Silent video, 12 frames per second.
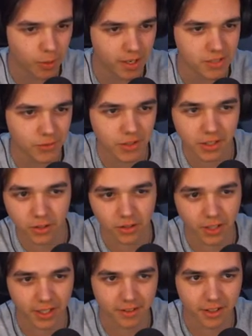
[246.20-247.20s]
Why does everything
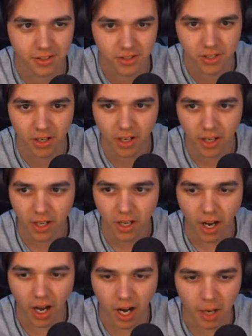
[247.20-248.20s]
look like this?
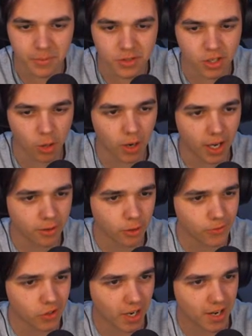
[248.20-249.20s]
Um, so I don't know if you